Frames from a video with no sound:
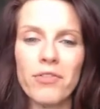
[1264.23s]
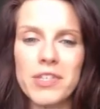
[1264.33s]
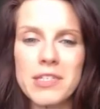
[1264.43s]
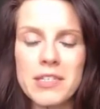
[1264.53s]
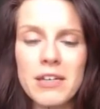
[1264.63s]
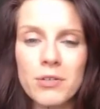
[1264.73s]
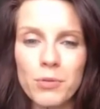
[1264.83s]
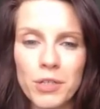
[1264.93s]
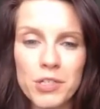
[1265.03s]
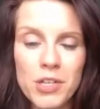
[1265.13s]

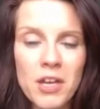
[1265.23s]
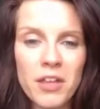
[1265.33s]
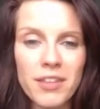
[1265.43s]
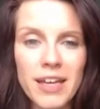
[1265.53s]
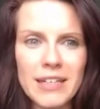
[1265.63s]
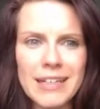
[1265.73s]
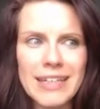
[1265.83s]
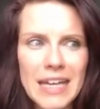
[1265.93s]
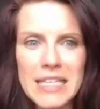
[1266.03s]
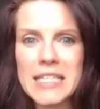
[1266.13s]
distinguished that,
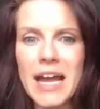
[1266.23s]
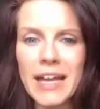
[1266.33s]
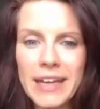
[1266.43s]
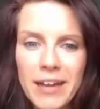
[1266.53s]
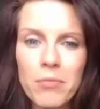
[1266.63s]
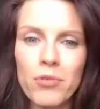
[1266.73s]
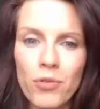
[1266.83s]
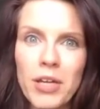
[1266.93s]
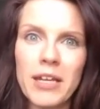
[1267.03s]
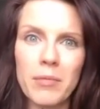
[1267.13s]
yes, I am
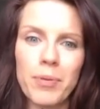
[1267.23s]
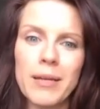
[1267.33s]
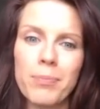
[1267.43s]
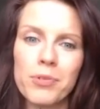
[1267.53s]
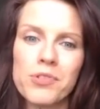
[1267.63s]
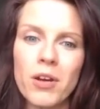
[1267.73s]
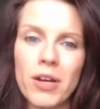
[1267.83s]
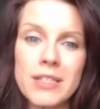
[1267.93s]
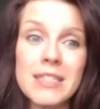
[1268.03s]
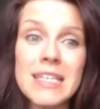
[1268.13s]
reading people's
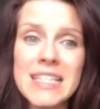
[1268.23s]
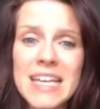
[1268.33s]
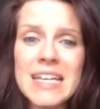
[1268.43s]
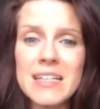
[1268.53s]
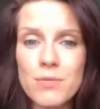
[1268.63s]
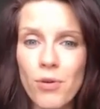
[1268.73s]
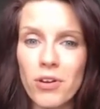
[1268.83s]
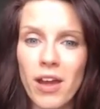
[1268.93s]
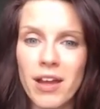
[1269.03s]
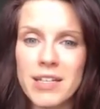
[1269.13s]
hearts. This is
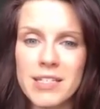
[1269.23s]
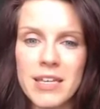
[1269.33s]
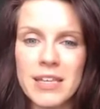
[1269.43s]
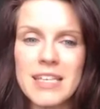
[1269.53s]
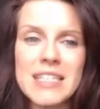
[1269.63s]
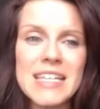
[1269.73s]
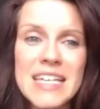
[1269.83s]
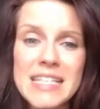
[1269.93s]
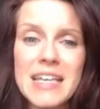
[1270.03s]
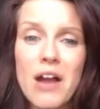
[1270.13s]
what I see. This
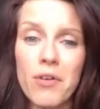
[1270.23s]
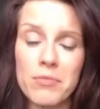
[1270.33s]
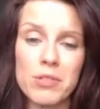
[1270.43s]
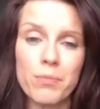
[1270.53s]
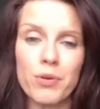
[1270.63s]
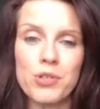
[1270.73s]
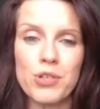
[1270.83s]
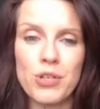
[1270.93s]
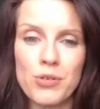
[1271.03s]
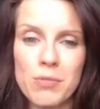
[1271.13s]
is how I'm supposed
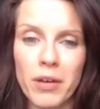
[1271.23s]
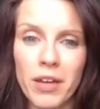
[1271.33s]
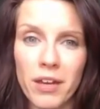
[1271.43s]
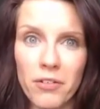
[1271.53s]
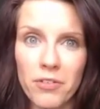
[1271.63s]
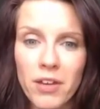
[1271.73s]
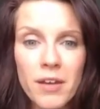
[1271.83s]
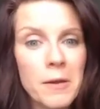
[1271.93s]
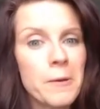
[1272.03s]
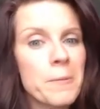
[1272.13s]
to use my gift.
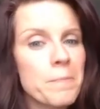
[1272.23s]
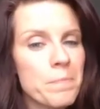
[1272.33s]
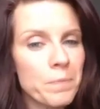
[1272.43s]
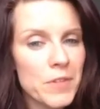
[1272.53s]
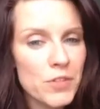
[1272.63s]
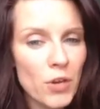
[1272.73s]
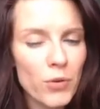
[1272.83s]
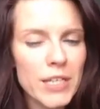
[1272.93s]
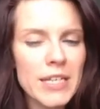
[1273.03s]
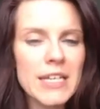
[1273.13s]
So
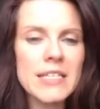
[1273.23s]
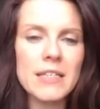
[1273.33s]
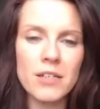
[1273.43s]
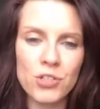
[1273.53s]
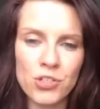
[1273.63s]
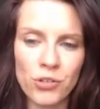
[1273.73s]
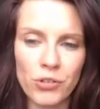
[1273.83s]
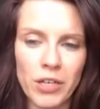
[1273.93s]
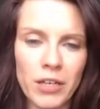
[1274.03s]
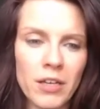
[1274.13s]
it is a
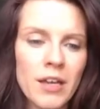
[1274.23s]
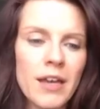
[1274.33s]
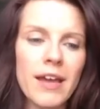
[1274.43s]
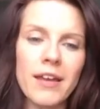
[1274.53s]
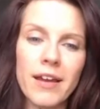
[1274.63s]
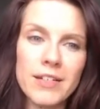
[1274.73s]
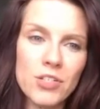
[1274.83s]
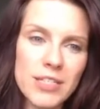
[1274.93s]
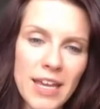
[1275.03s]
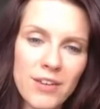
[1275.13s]
journey, and I
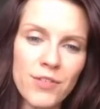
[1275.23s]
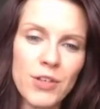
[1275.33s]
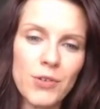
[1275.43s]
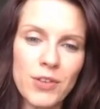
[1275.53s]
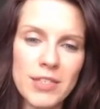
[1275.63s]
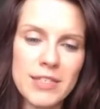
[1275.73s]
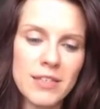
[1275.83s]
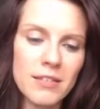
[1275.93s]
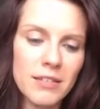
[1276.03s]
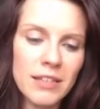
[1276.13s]
just gave you the,
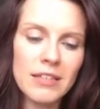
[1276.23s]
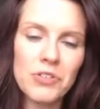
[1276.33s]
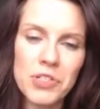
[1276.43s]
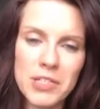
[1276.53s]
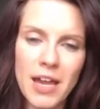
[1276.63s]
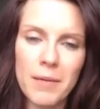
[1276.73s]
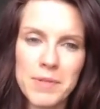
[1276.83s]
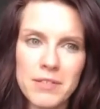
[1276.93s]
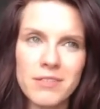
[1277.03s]
the little steps